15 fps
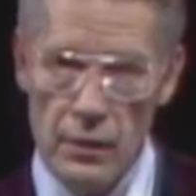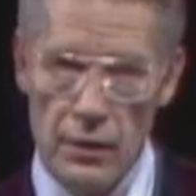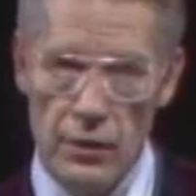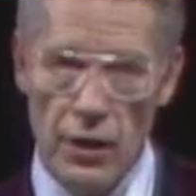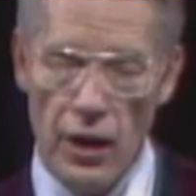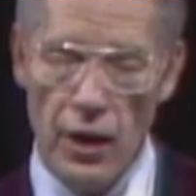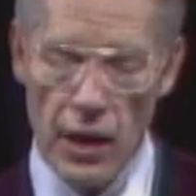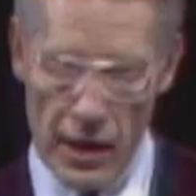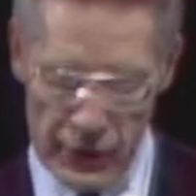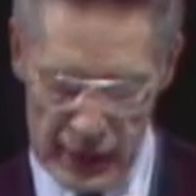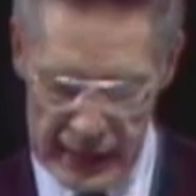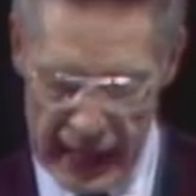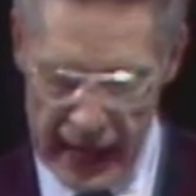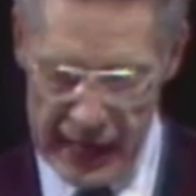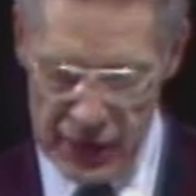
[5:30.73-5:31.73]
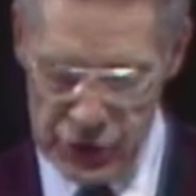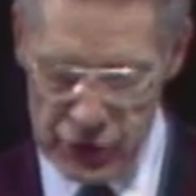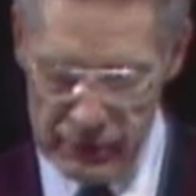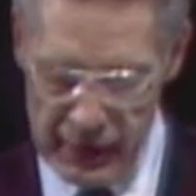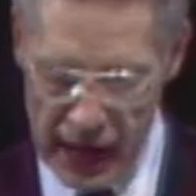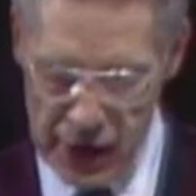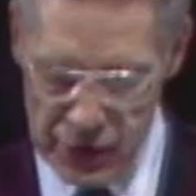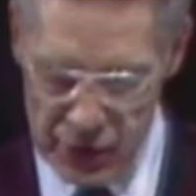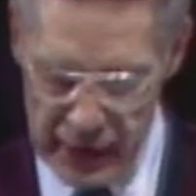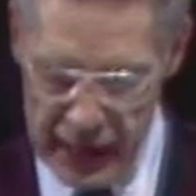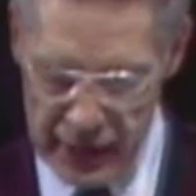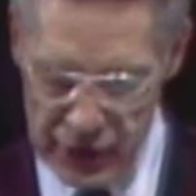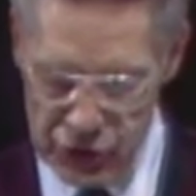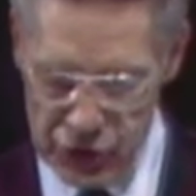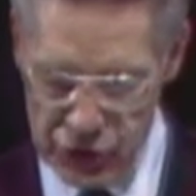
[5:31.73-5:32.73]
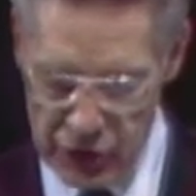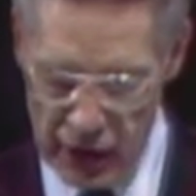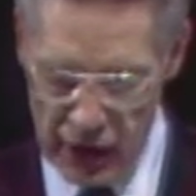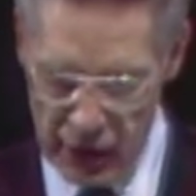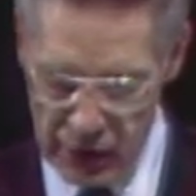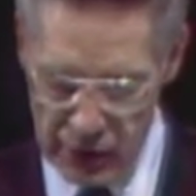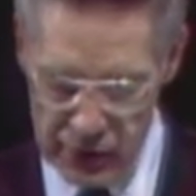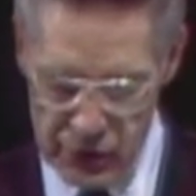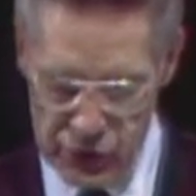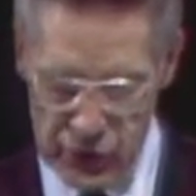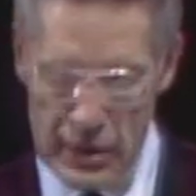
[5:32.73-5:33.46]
Nor are the days of our greatest sorrows